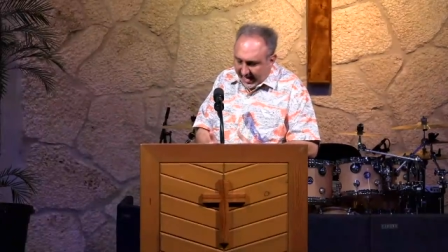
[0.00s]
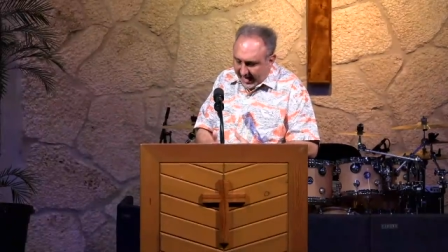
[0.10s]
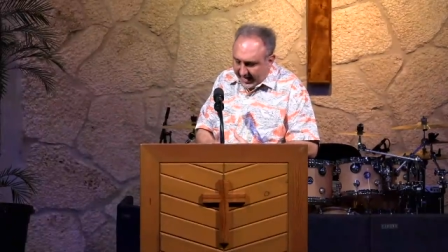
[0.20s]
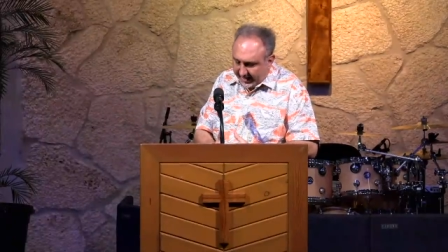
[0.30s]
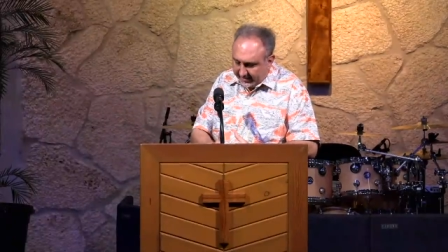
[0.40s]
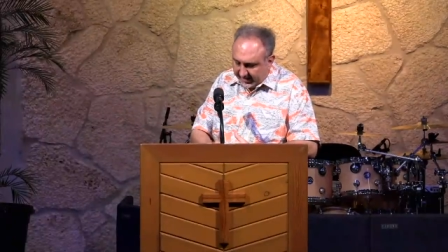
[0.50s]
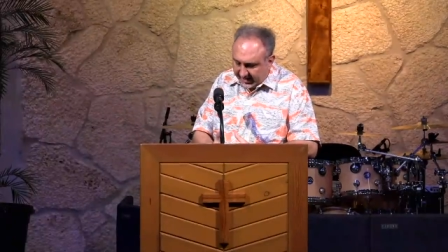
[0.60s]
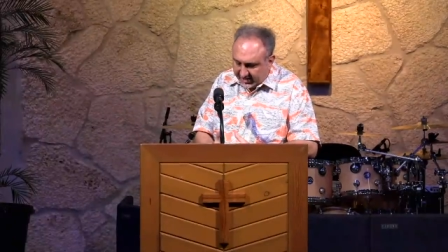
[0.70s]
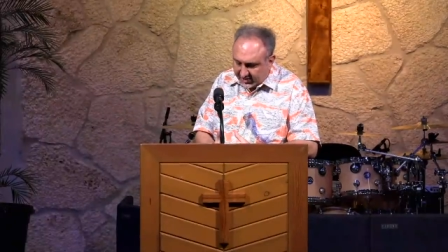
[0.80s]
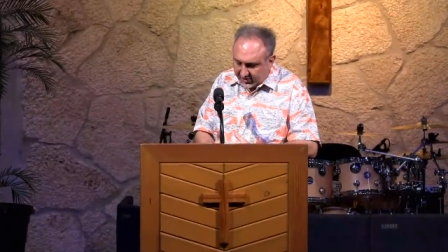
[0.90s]
And
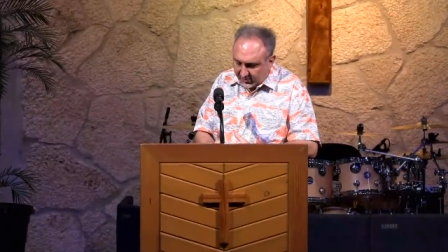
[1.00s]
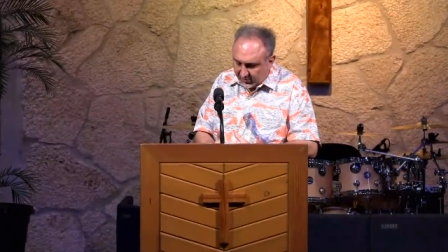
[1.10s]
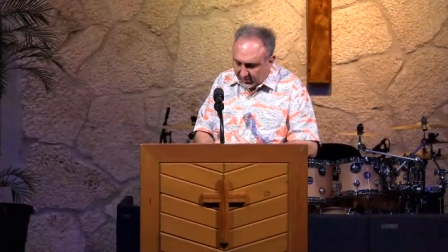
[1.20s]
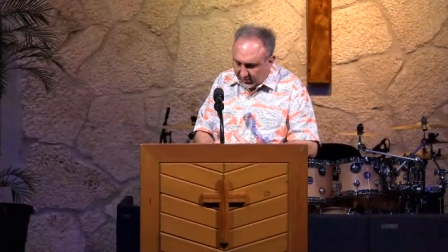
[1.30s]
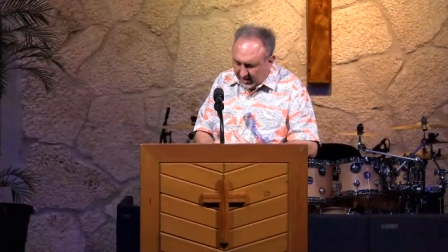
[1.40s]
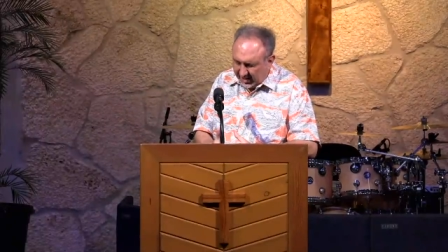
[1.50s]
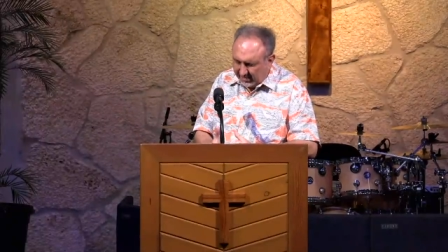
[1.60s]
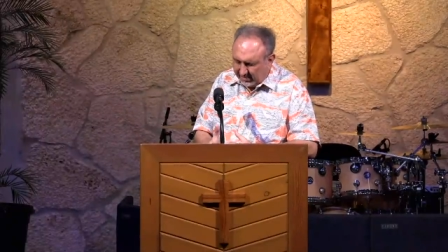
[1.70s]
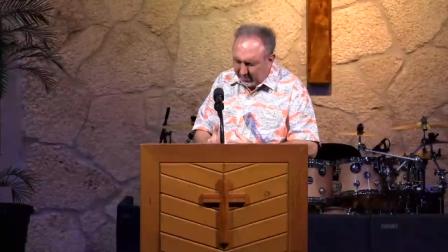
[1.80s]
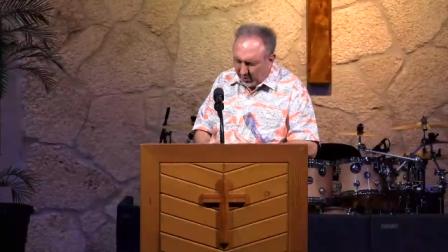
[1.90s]
it's really
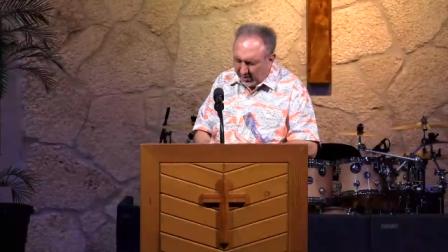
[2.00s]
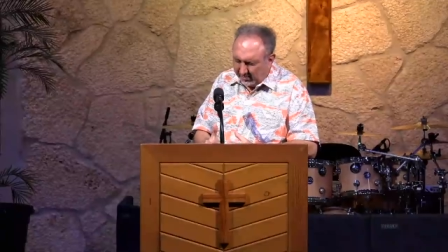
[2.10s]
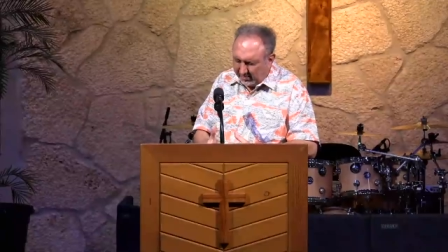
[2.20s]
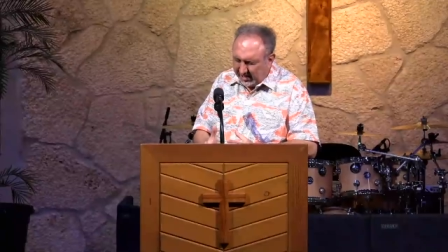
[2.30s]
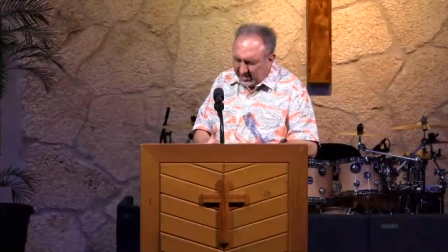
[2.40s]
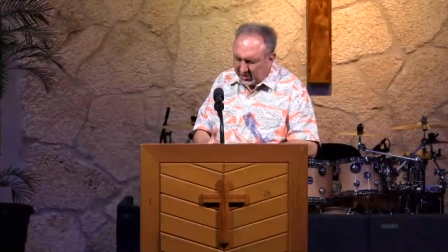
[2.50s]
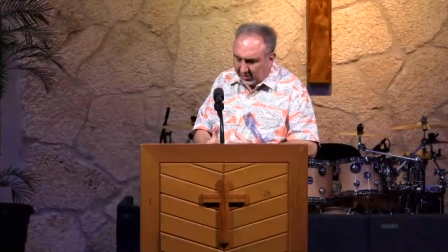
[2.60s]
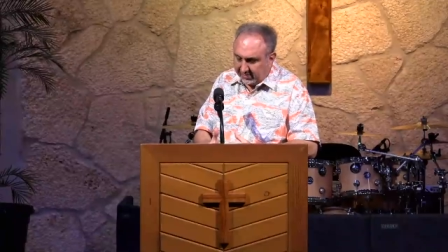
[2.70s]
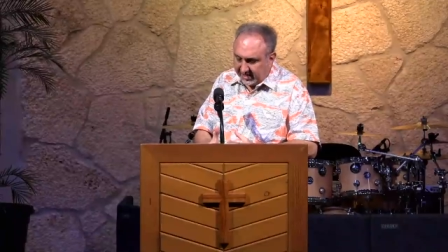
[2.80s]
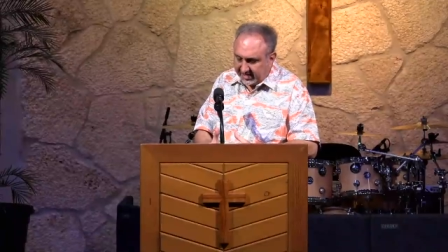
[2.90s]
important. Please
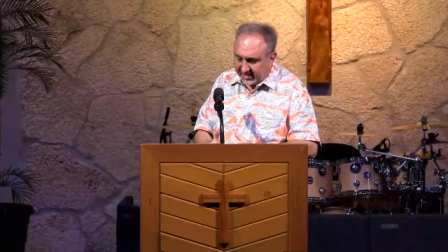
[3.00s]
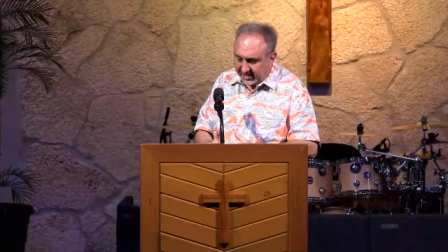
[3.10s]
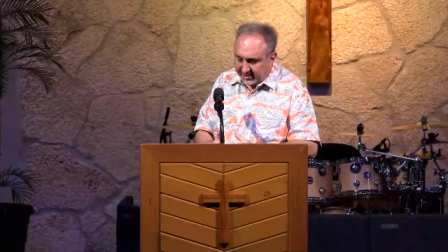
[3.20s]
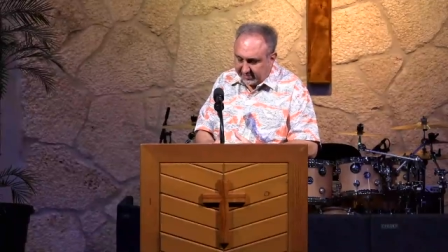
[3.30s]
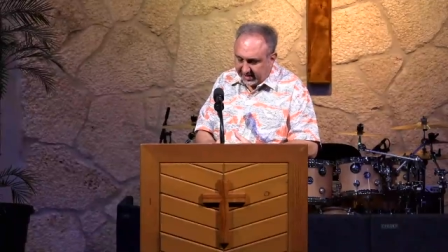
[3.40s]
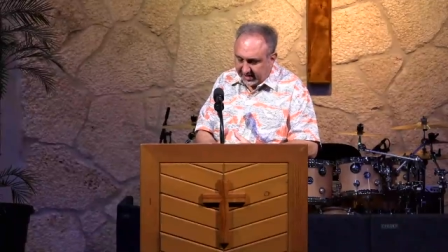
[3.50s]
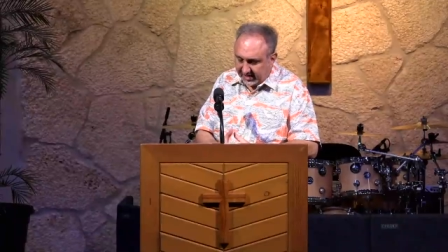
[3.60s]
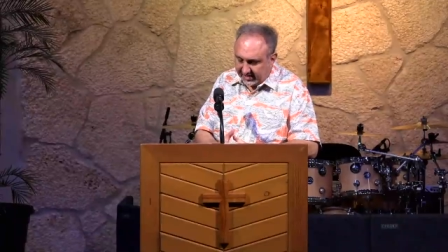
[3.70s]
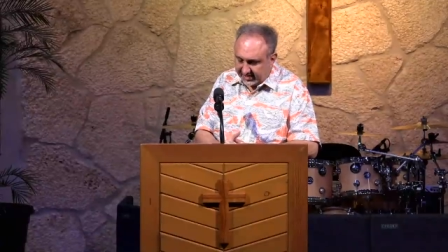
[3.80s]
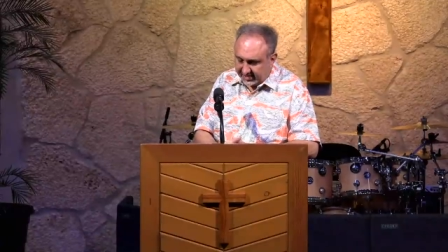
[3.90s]
don't miss this
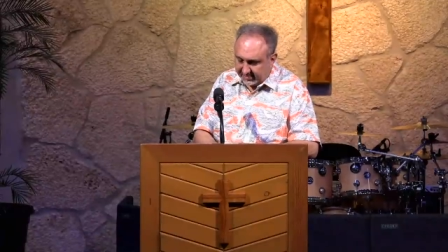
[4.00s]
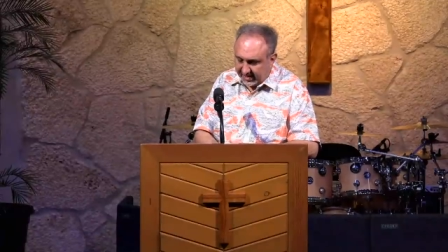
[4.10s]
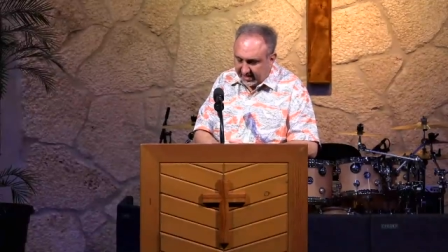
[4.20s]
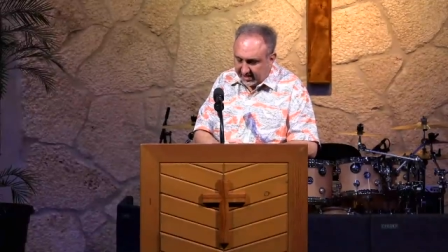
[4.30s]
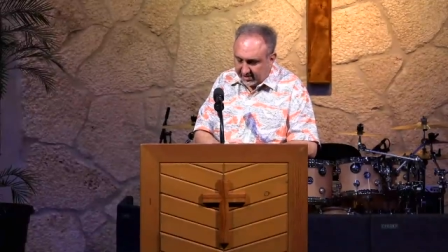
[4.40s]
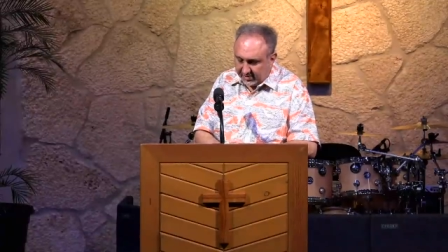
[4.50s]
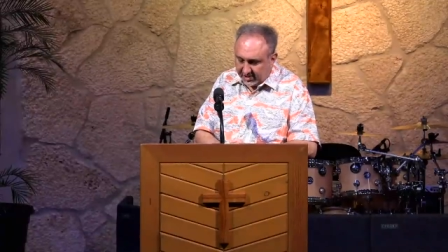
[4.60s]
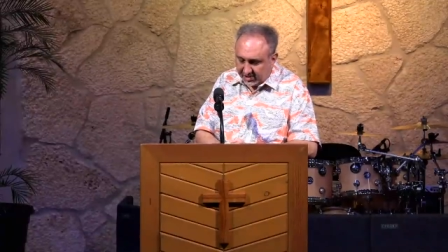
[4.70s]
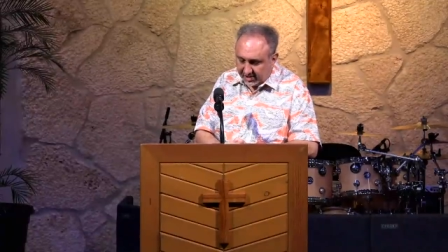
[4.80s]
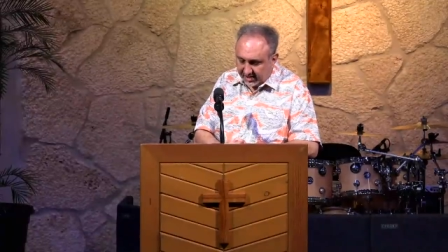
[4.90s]
because many a
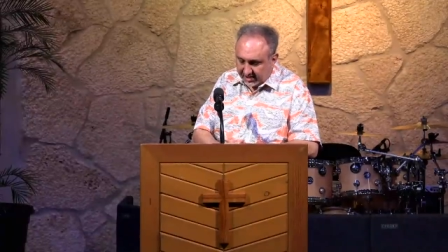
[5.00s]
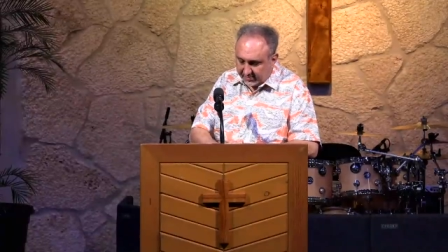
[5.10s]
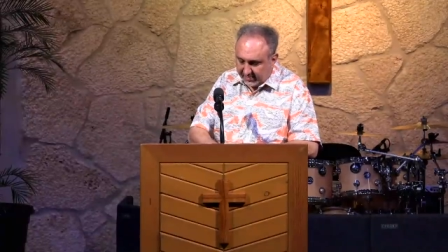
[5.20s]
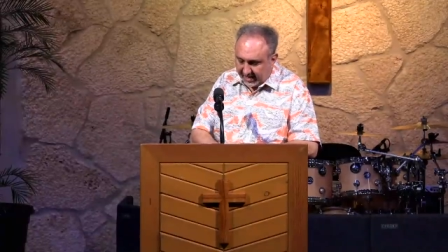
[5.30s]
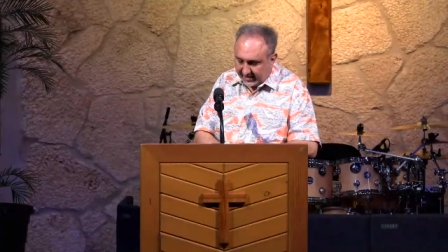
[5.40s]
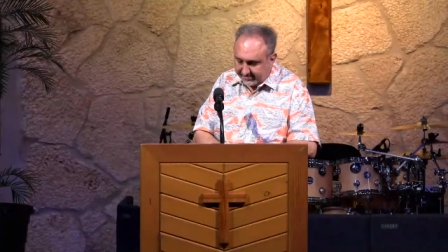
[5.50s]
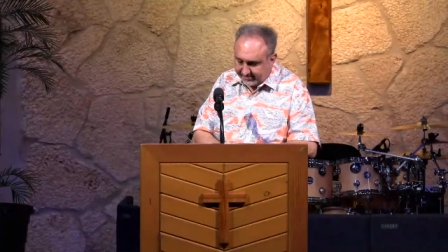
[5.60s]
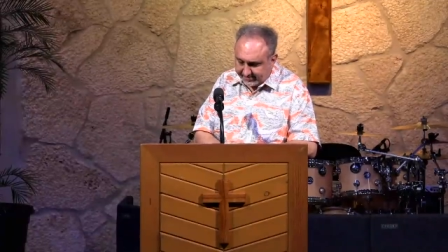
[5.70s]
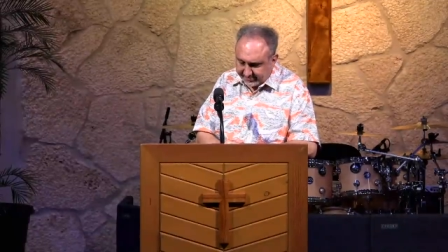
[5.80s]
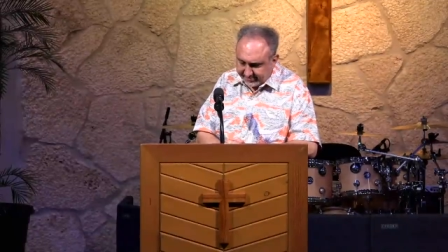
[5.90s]
Christian has
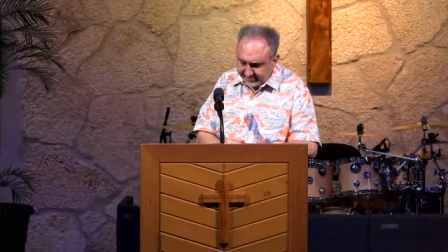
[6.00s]
been